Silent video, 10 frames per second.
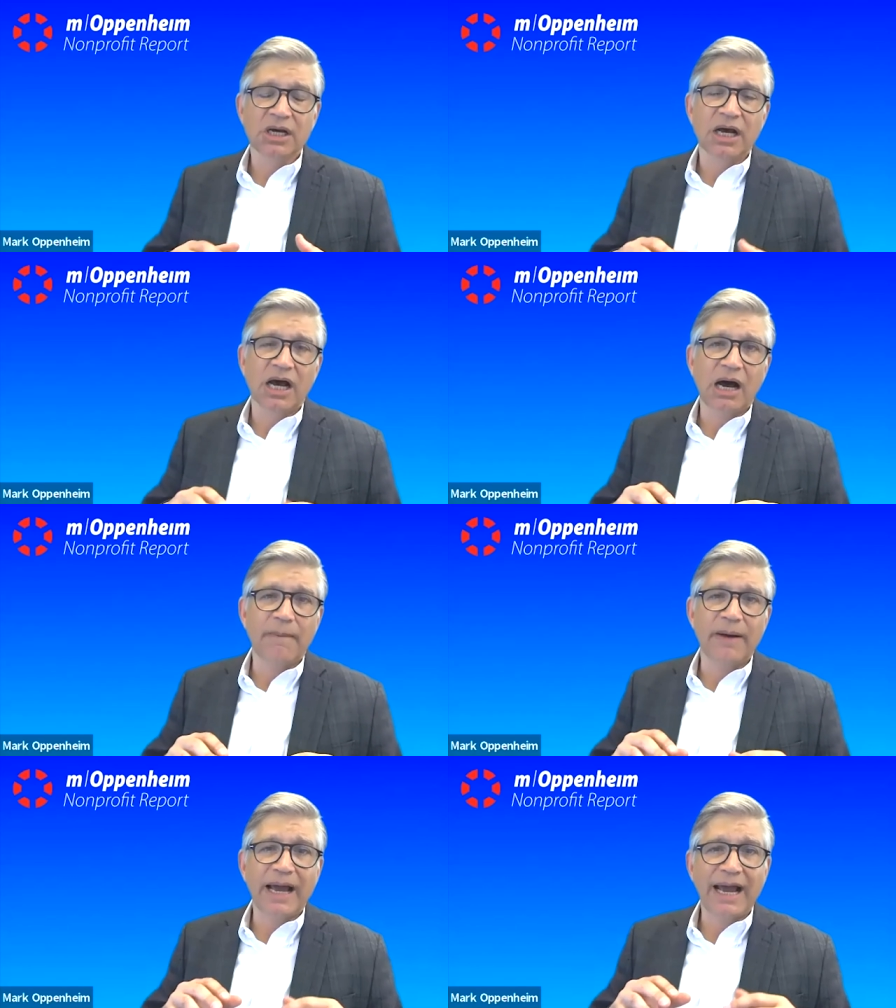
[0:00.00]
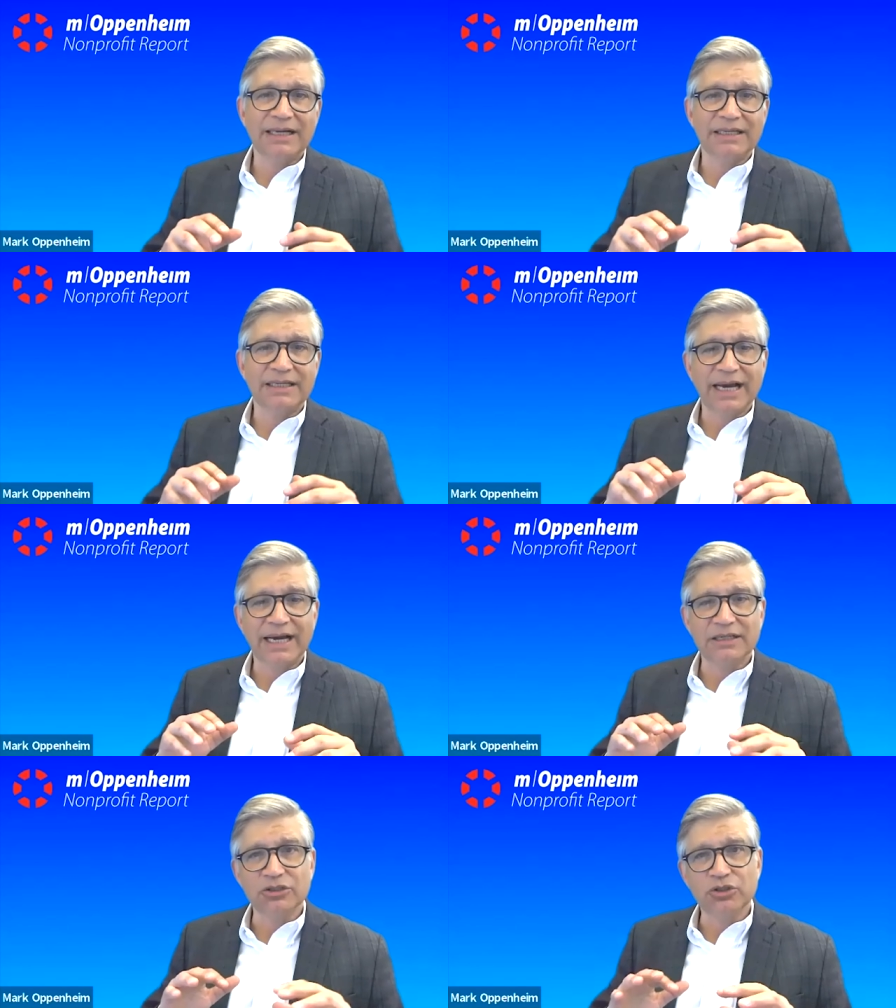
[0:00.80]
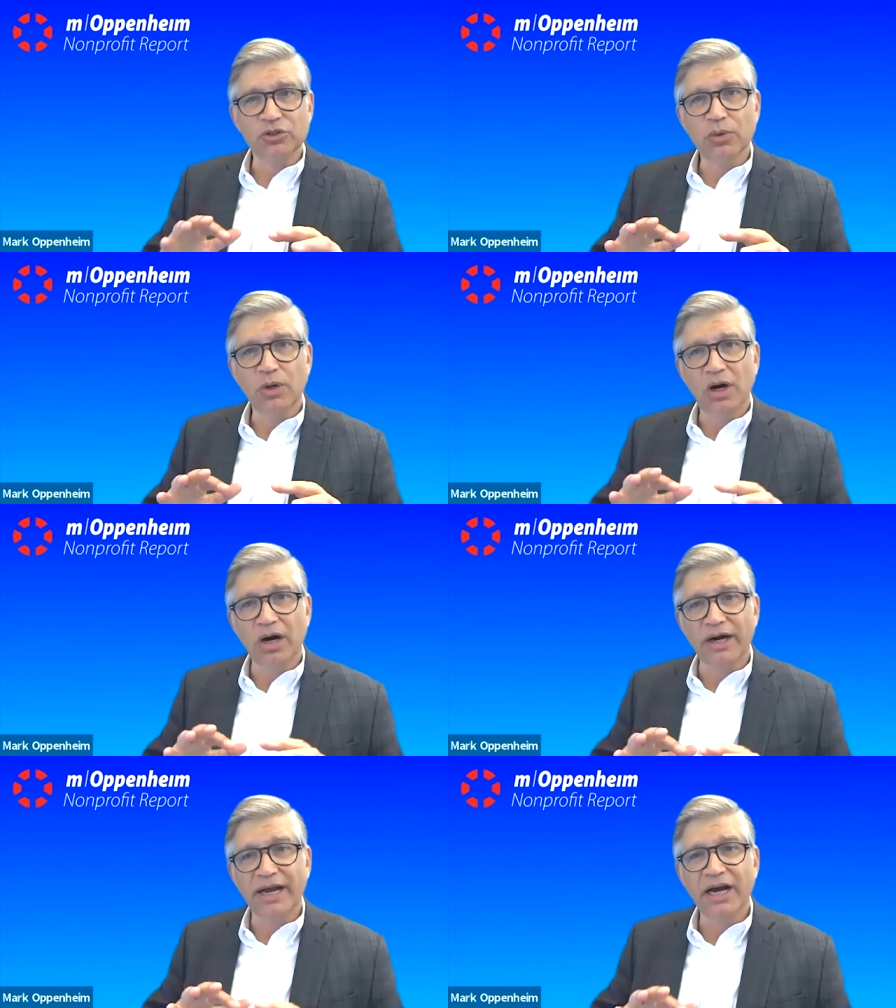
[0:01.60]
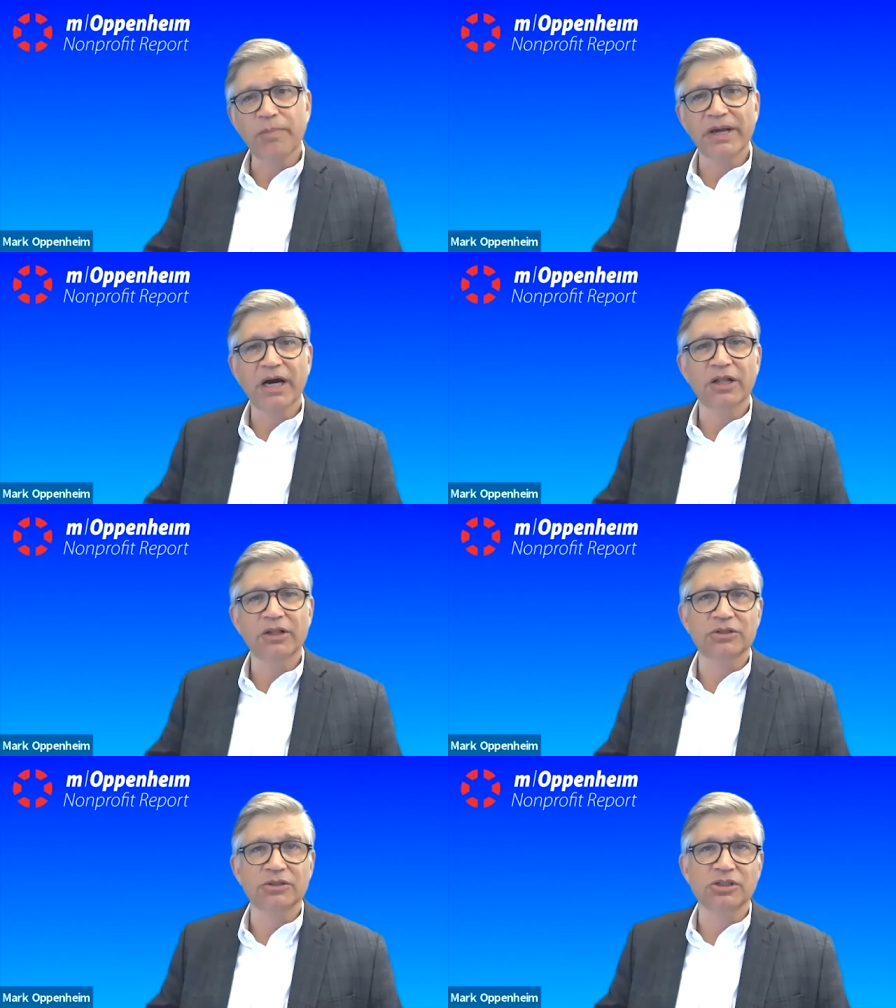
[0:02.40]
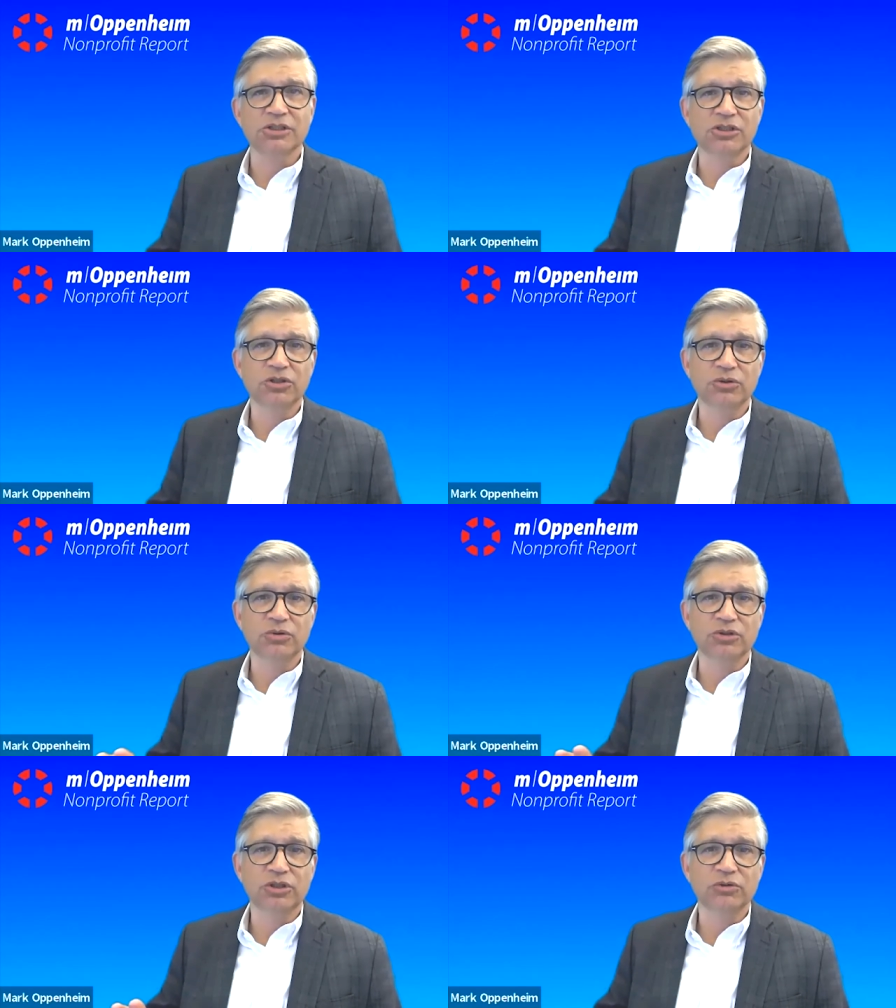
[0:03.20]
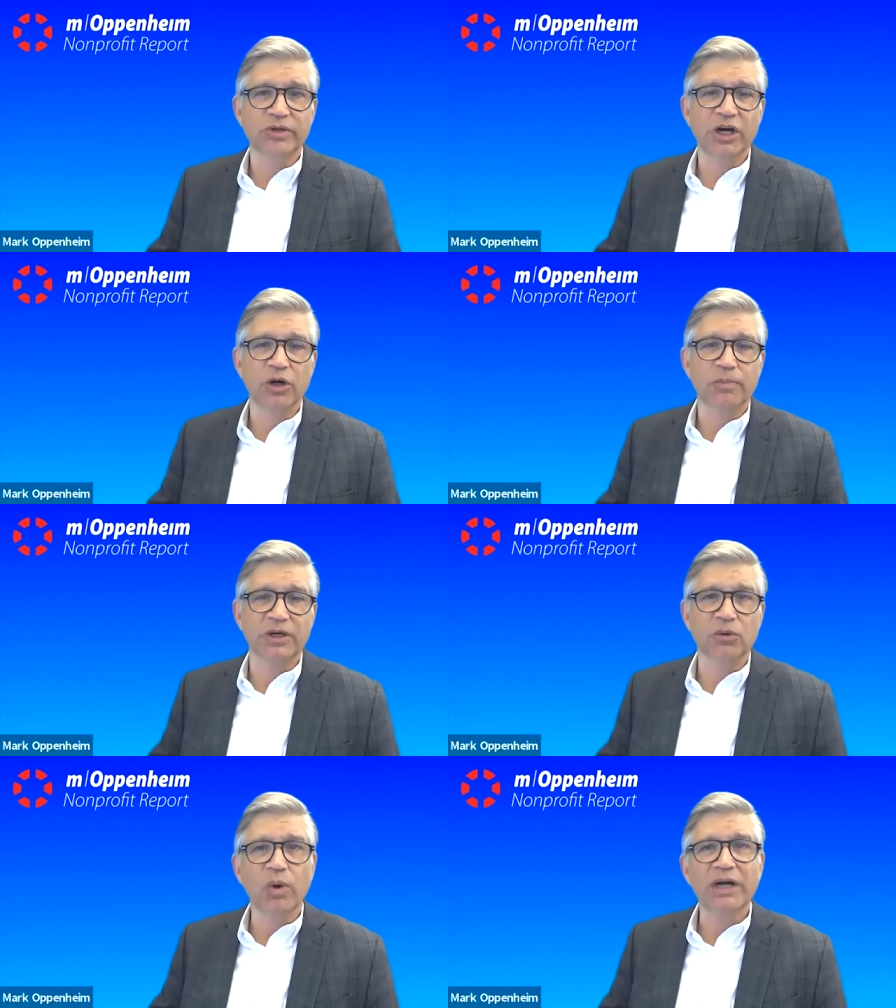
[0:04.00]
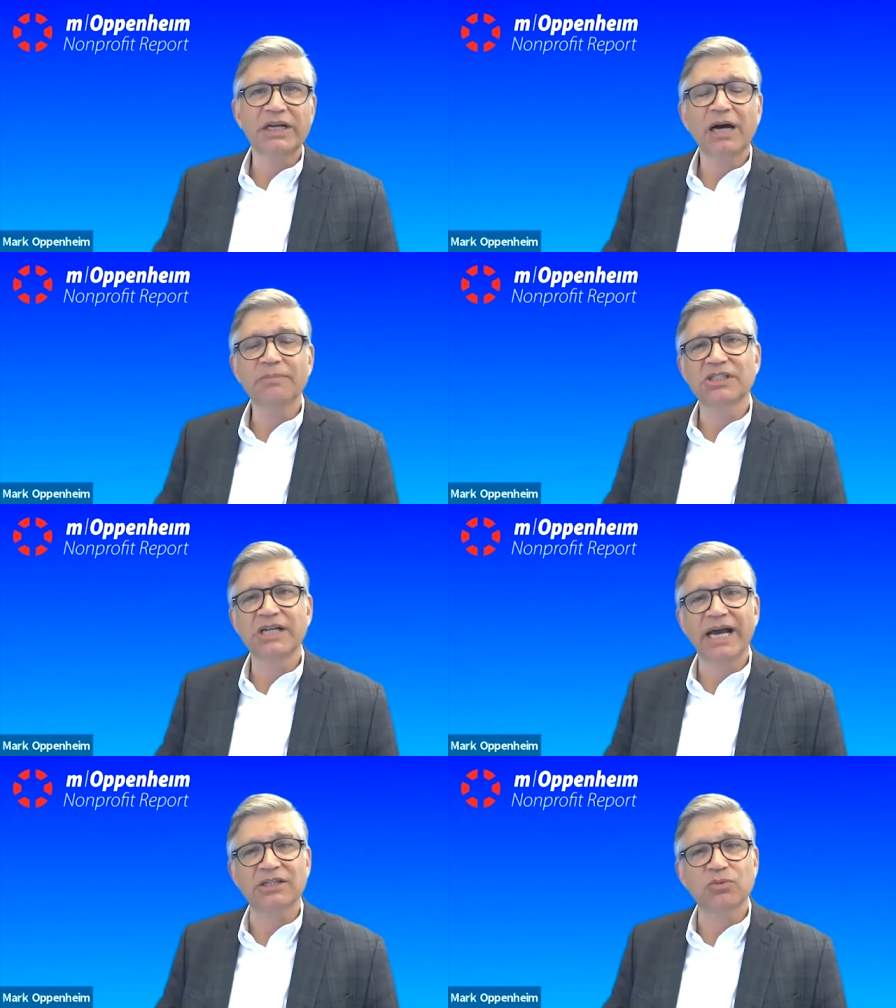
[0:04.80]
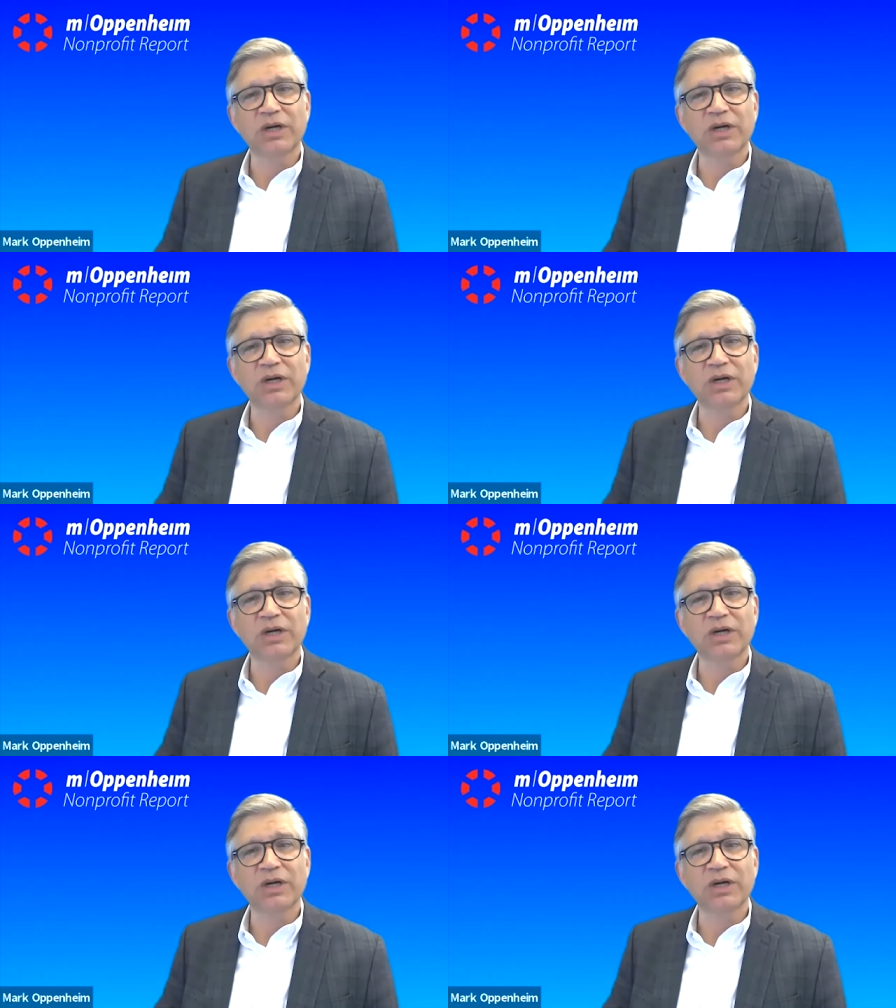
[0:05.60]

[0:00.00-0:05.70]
and you are helping others to reopen, what comes next?